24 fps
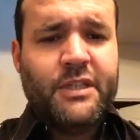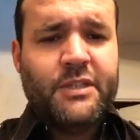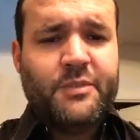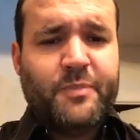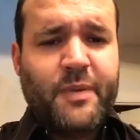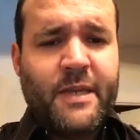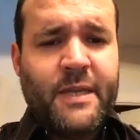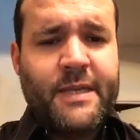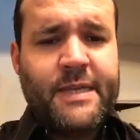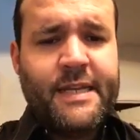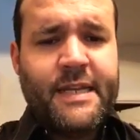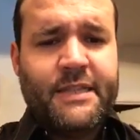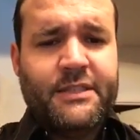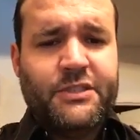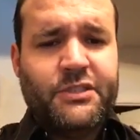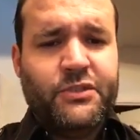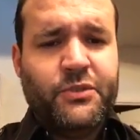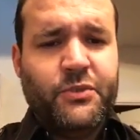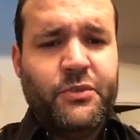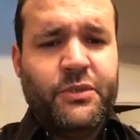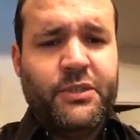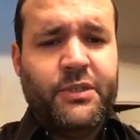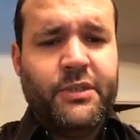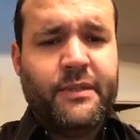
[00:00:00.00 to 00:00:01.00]
Pena
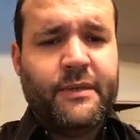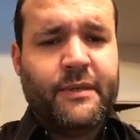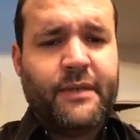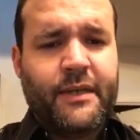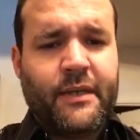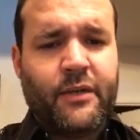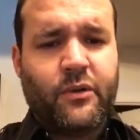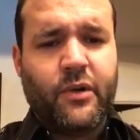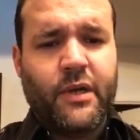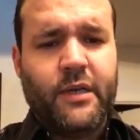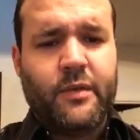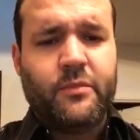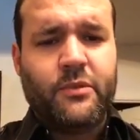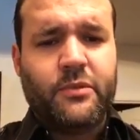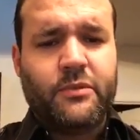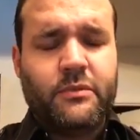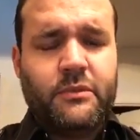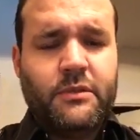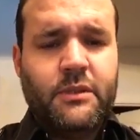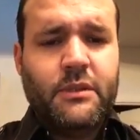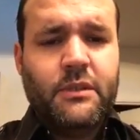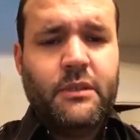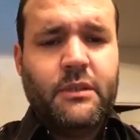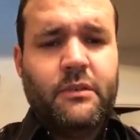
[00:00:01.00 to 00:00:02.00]
Jr., incredible.
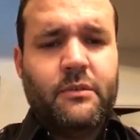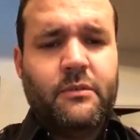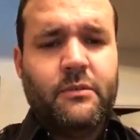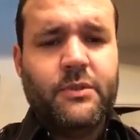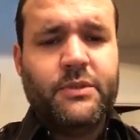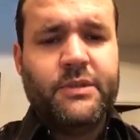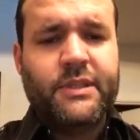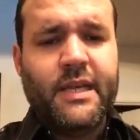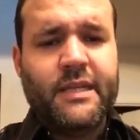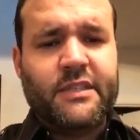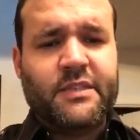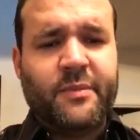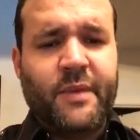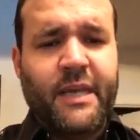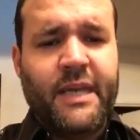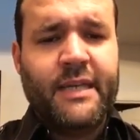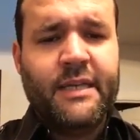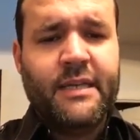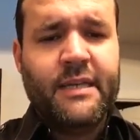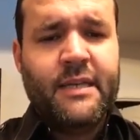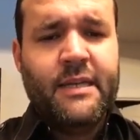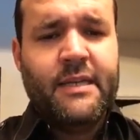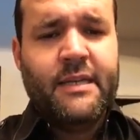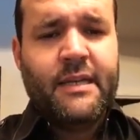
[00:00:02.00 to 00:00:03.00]
Well, thanks,
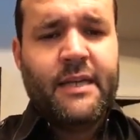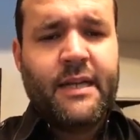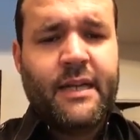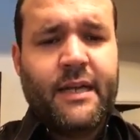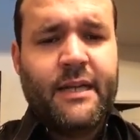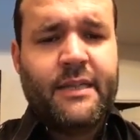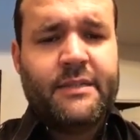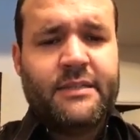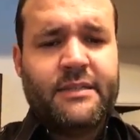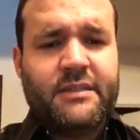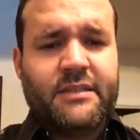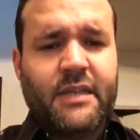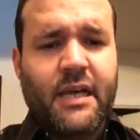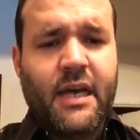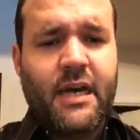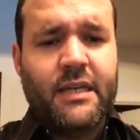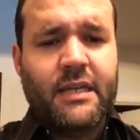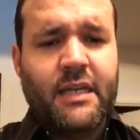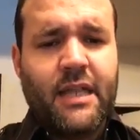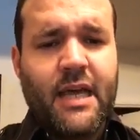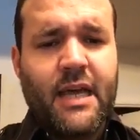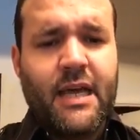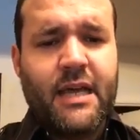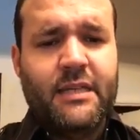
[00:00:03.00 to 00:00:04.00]
man. Desan
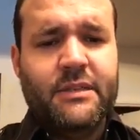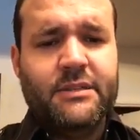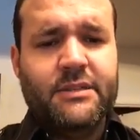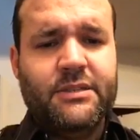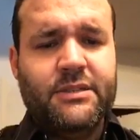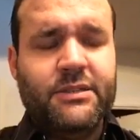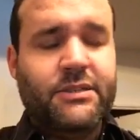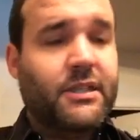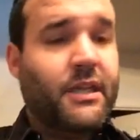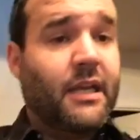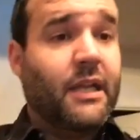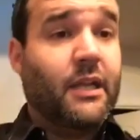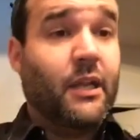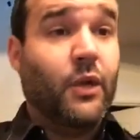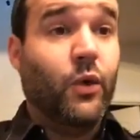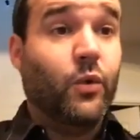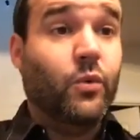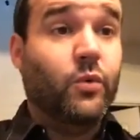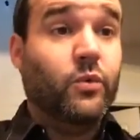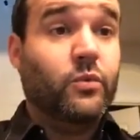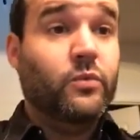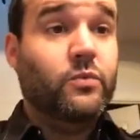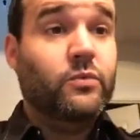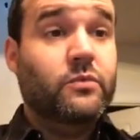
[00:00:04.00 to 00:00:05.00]
Lodge,
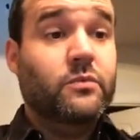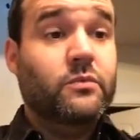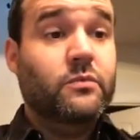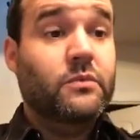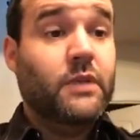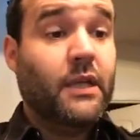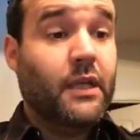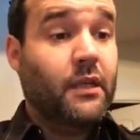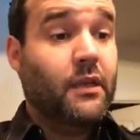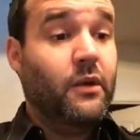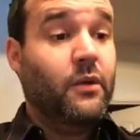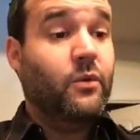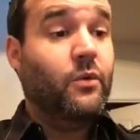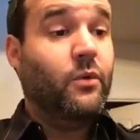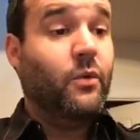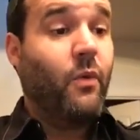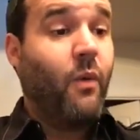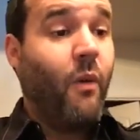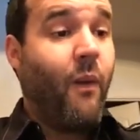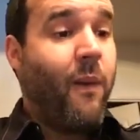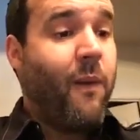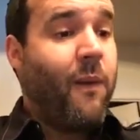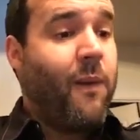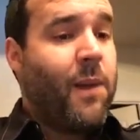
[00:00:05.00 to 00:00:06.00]
hello.
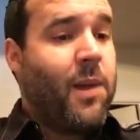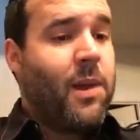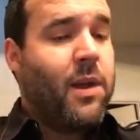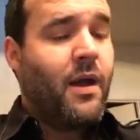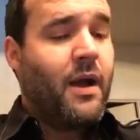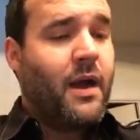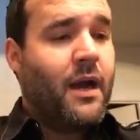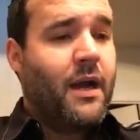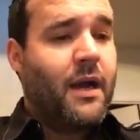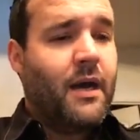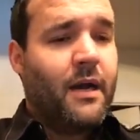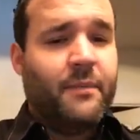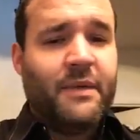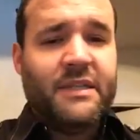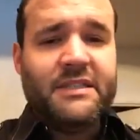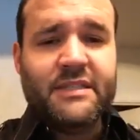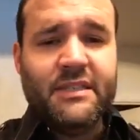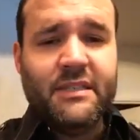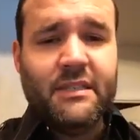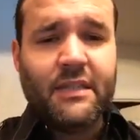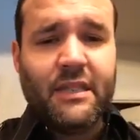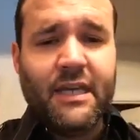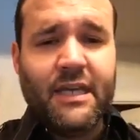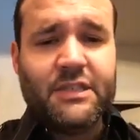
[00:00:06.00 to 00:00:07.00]
I see
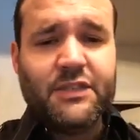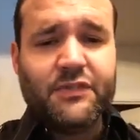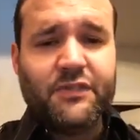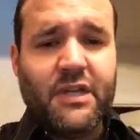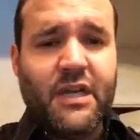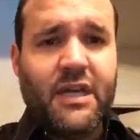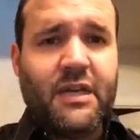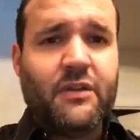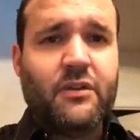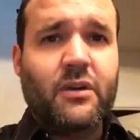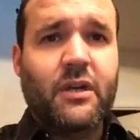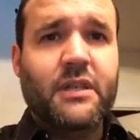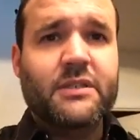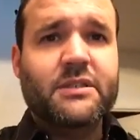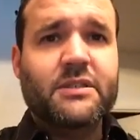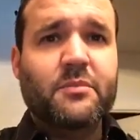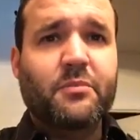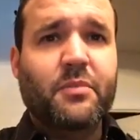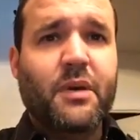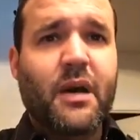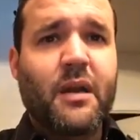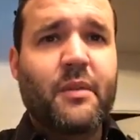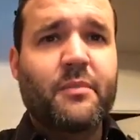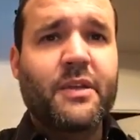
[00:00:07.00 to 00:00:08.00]
the likes flying across the
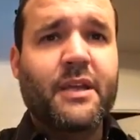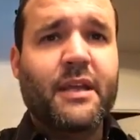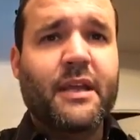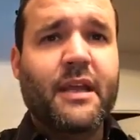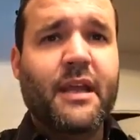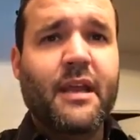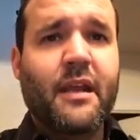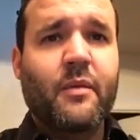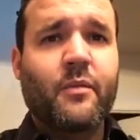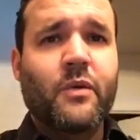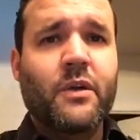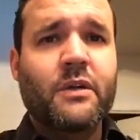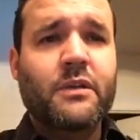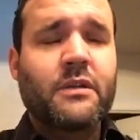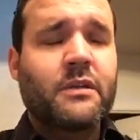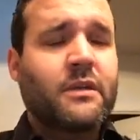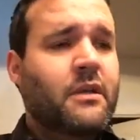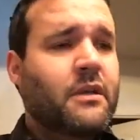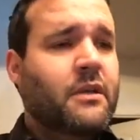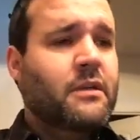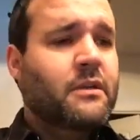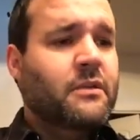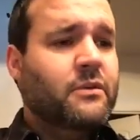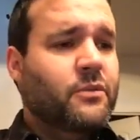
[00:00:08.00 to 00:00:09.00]
bottom of the camera.
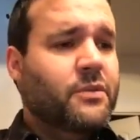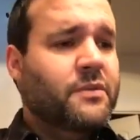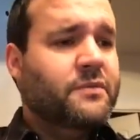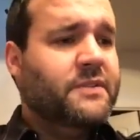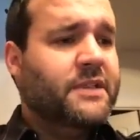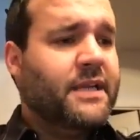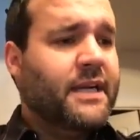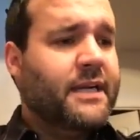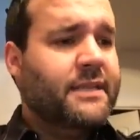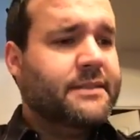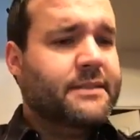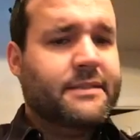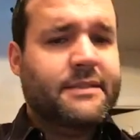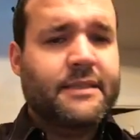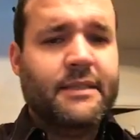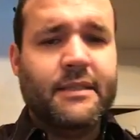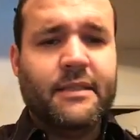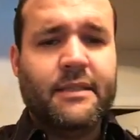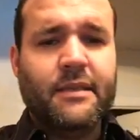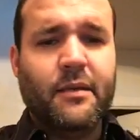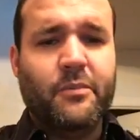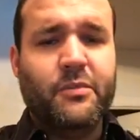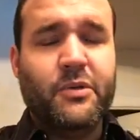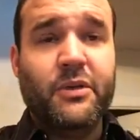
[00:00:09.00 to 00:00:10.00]
We've got a
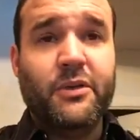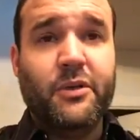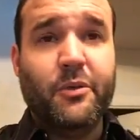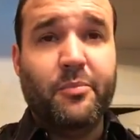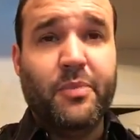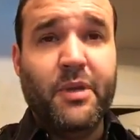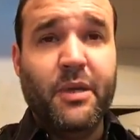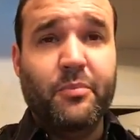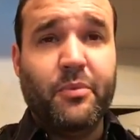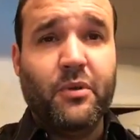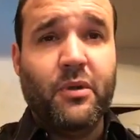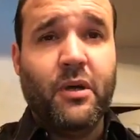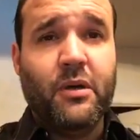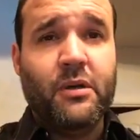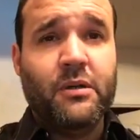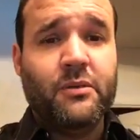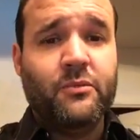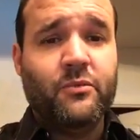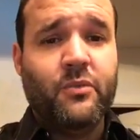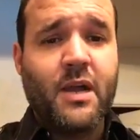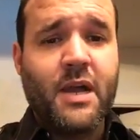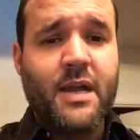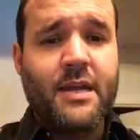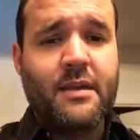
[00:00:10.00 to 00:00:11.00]
couple hundred people on
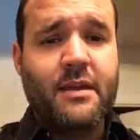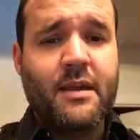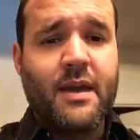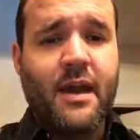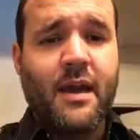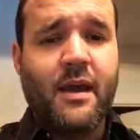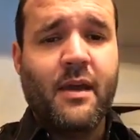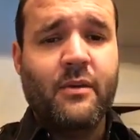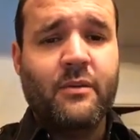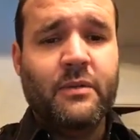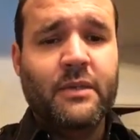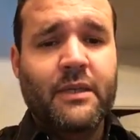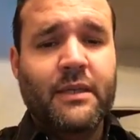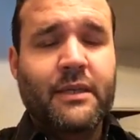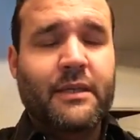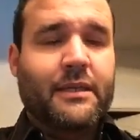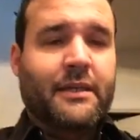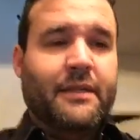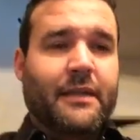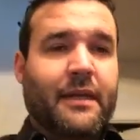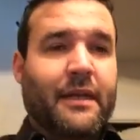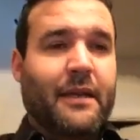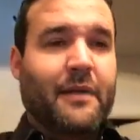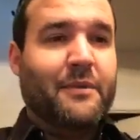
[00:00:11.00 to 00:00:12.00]
right now,
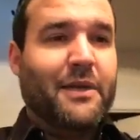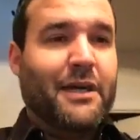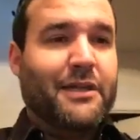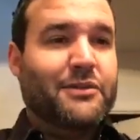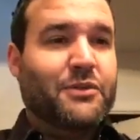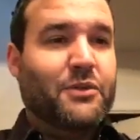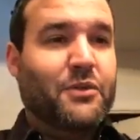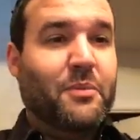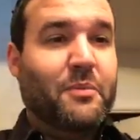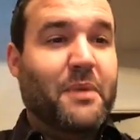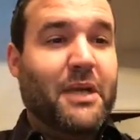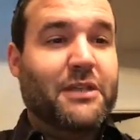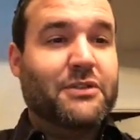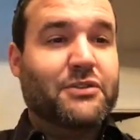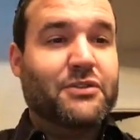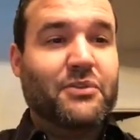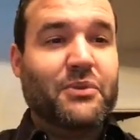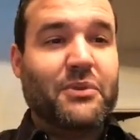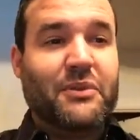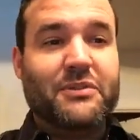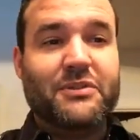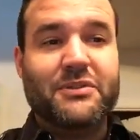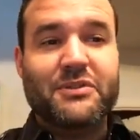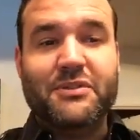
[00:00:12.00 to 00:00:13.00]
and I'm not doing
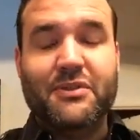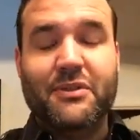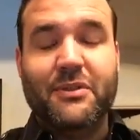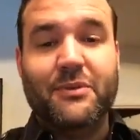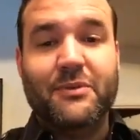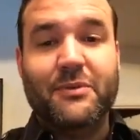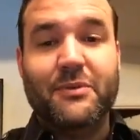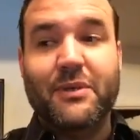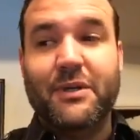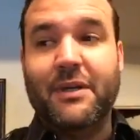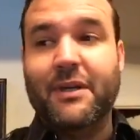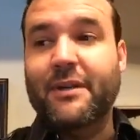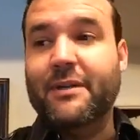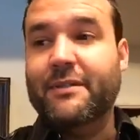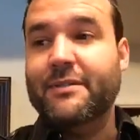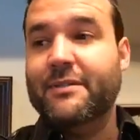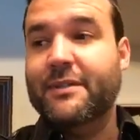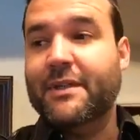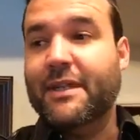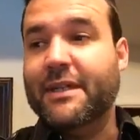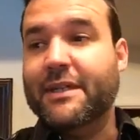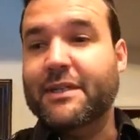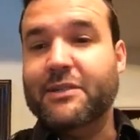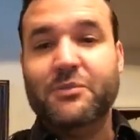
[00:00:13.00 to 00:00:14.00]
Megazords, so
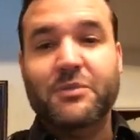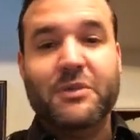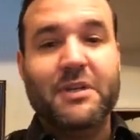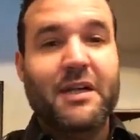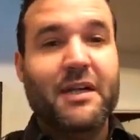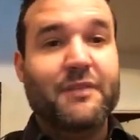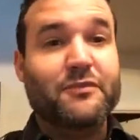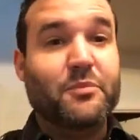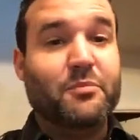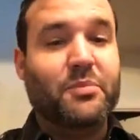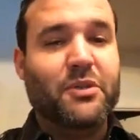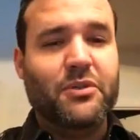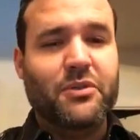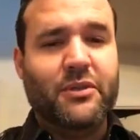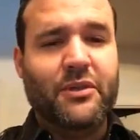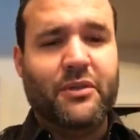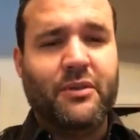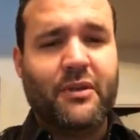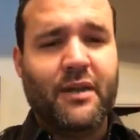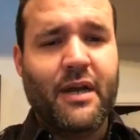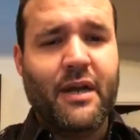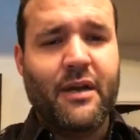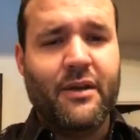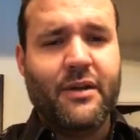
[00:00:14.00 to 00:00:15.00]
I guess we're going to have to build a
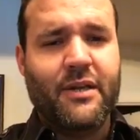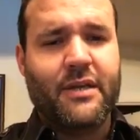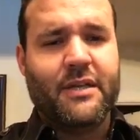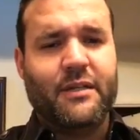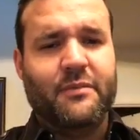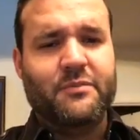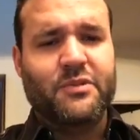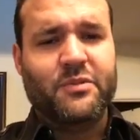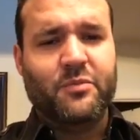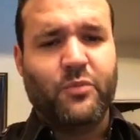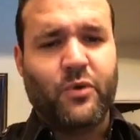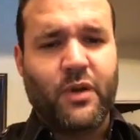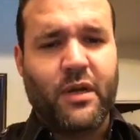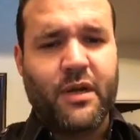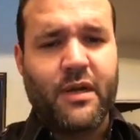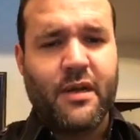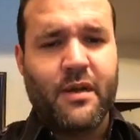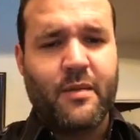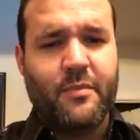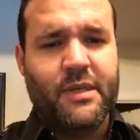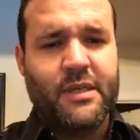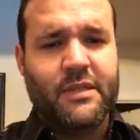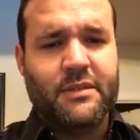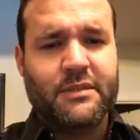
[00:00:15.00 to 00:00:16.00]
crowd. Here comes some more
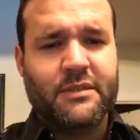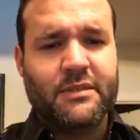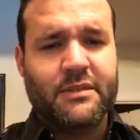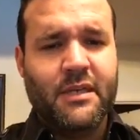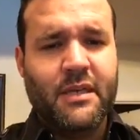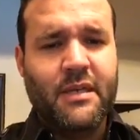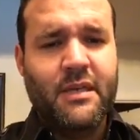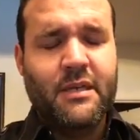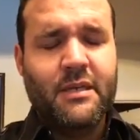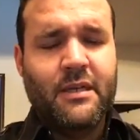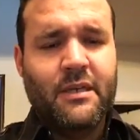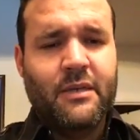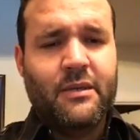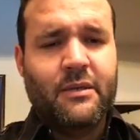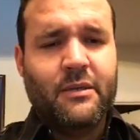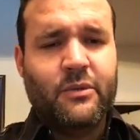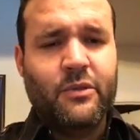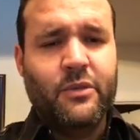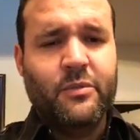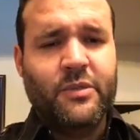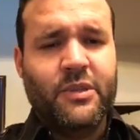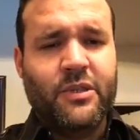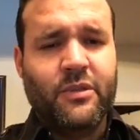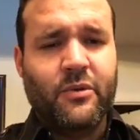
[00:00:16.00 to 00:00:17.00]
comments.
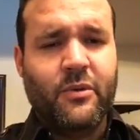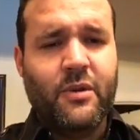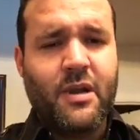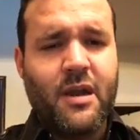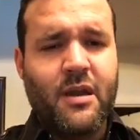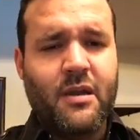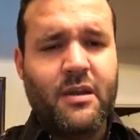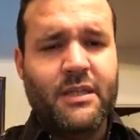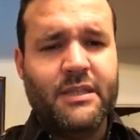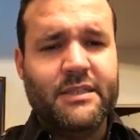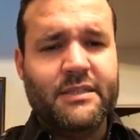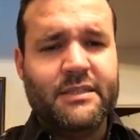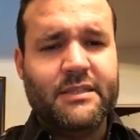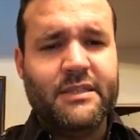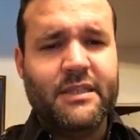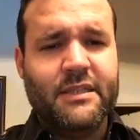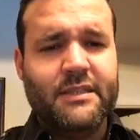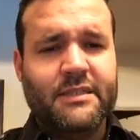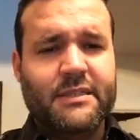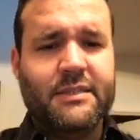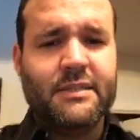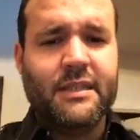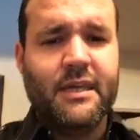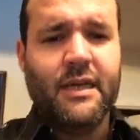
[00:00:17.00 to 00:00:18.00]
Ruben Herrera
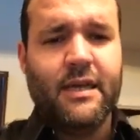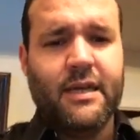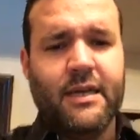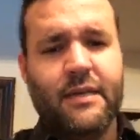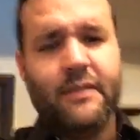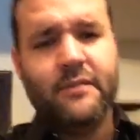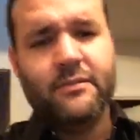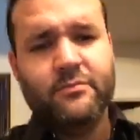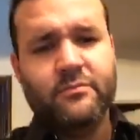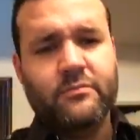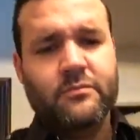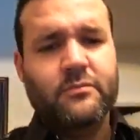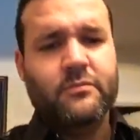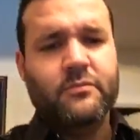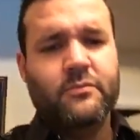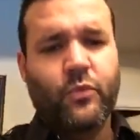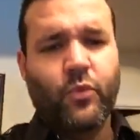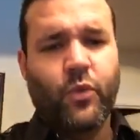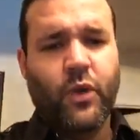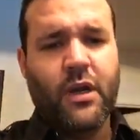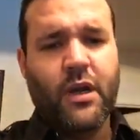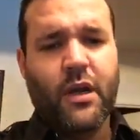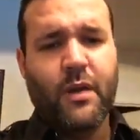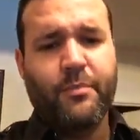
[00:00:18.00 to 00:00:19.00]
says,
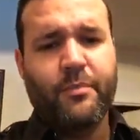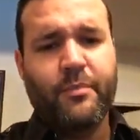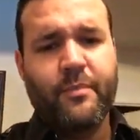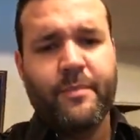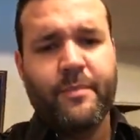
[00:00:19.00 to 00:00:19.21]
what up?